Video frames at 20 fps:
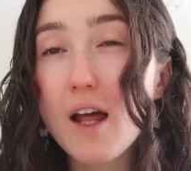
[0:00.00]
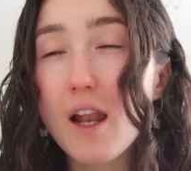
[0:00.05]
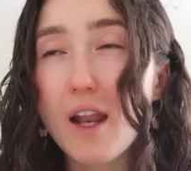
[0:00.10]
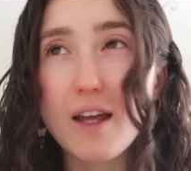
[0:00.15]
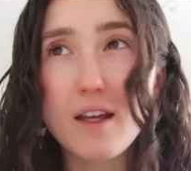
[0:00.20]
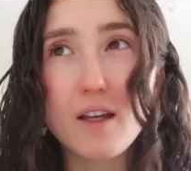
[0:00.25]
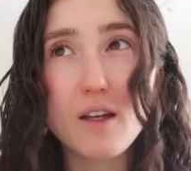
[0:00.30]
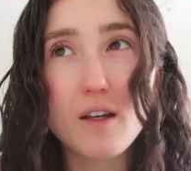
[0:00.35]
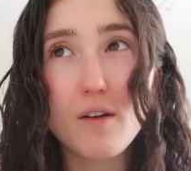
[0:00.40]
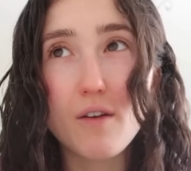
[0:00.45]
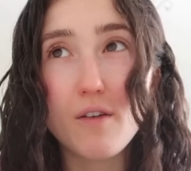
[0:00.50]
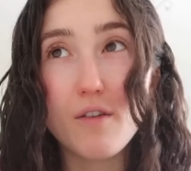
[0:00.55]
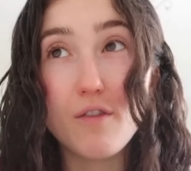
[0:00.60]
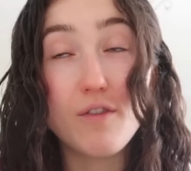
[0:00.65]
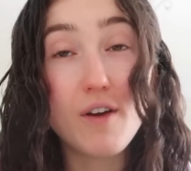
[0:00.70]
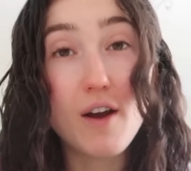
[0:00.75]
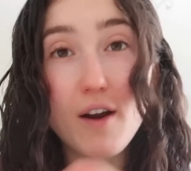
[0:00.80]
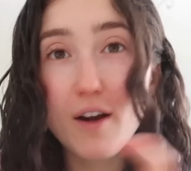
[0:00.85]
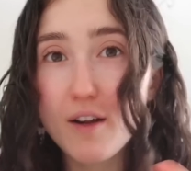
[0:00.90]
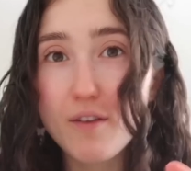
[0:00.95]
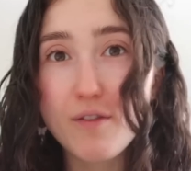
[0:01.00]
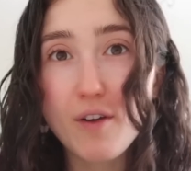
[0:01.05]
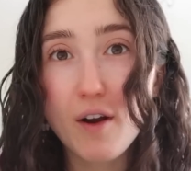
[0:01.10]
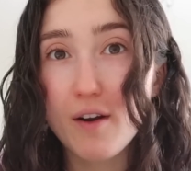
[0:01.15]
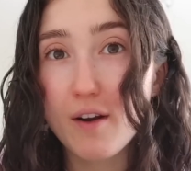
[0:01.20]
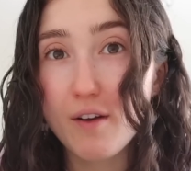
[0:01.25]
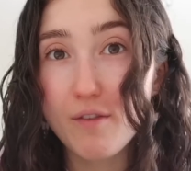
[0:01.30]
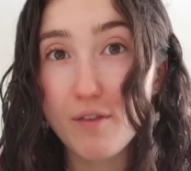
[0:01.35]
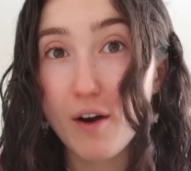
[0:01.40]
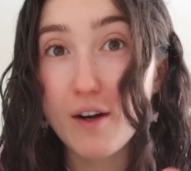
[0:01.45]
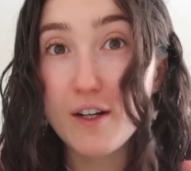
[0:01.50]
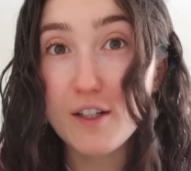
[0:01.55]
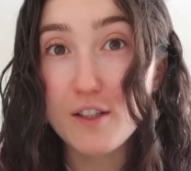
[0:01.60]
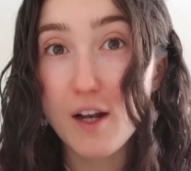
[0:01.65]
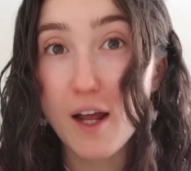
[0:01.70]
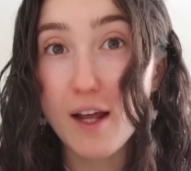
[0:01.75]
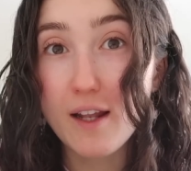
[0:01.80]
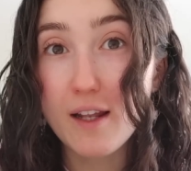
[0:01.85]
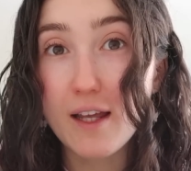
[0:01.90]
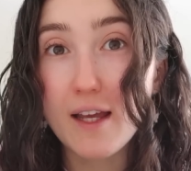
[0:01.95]
like very very very
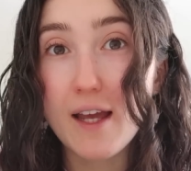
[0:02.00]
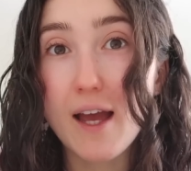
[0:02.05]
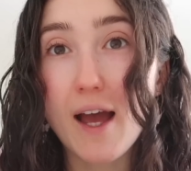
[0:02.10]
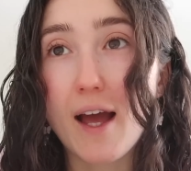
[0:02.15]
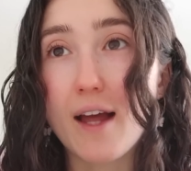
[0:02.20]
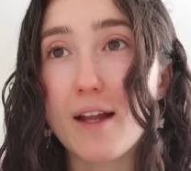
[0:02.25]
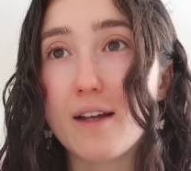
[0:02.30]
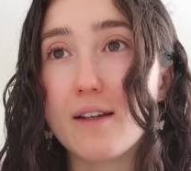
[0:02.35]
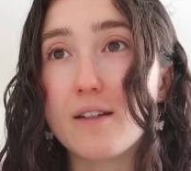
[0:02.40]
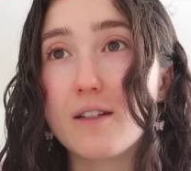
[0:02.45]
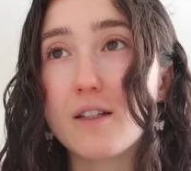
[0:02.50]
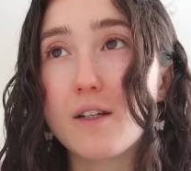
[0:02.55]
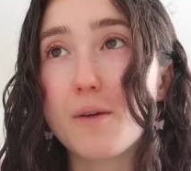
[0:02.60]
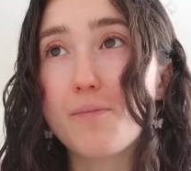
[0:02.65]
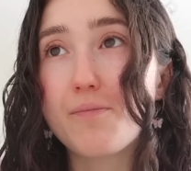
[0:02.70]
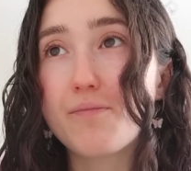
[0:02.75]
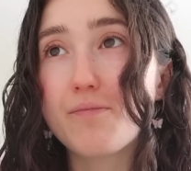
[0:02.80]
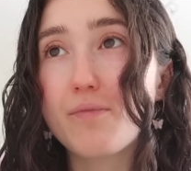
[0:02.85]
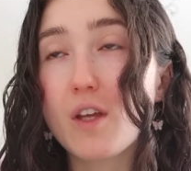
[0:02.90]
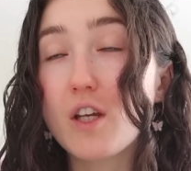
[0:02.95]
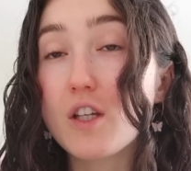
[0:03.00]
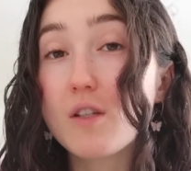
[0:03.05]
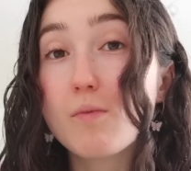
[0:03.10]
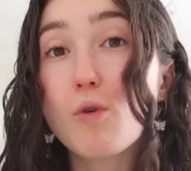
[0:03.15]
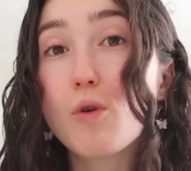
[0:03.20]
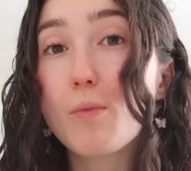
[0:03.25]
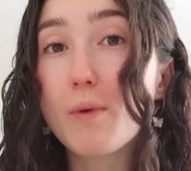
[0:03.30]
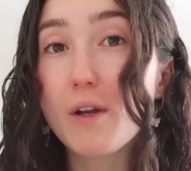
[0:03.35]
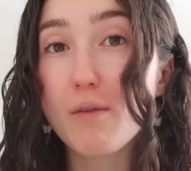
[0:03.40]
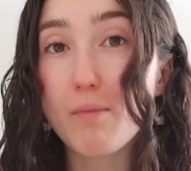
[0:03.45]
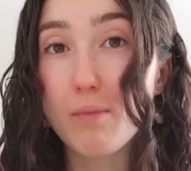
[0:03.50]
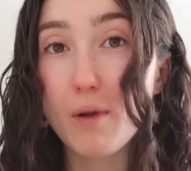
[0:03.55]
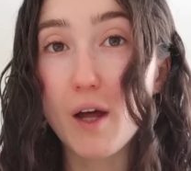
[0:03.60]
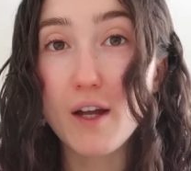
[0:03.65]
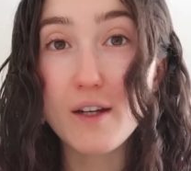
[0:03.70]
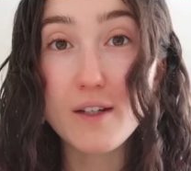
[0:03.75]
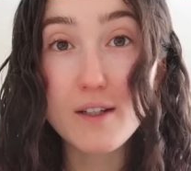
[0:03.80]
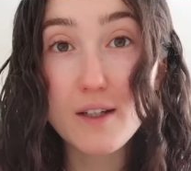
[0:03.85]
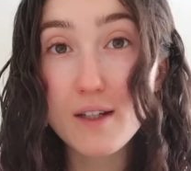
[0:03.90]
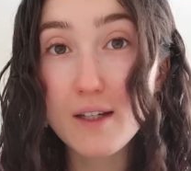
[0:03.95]
slightly, and a small bit of
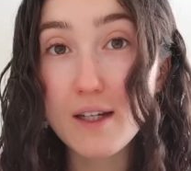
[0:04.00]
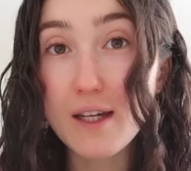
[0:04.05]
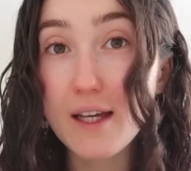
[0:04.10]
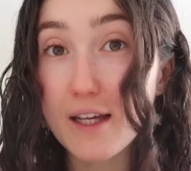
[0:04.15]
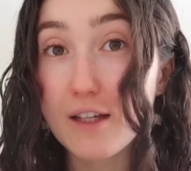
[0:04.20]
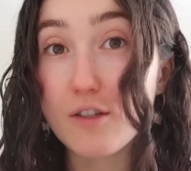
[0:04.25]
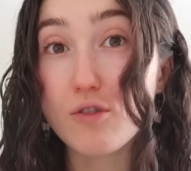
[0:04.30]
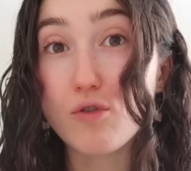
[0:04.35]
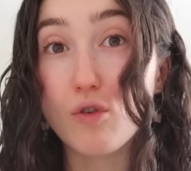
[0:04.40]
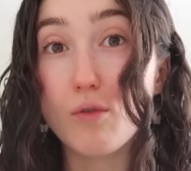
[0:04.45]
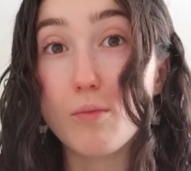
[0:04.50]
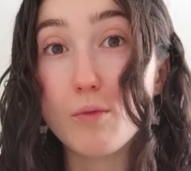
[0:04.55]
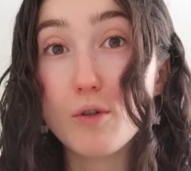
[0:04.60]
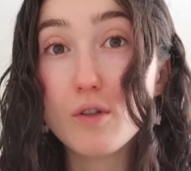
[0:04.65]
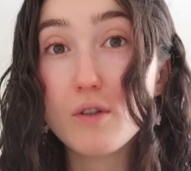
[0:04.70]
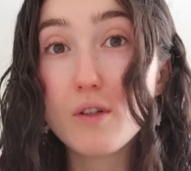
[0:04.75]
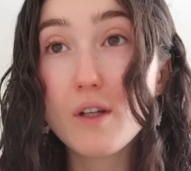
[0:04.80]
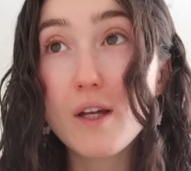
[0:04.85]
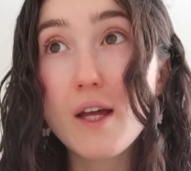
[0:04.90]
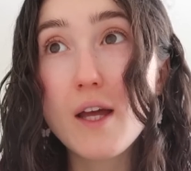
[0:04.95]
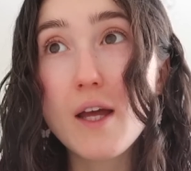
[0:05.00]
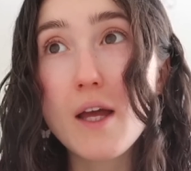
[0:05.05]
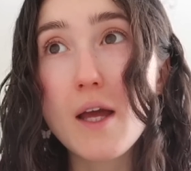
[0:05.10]
blood is normal.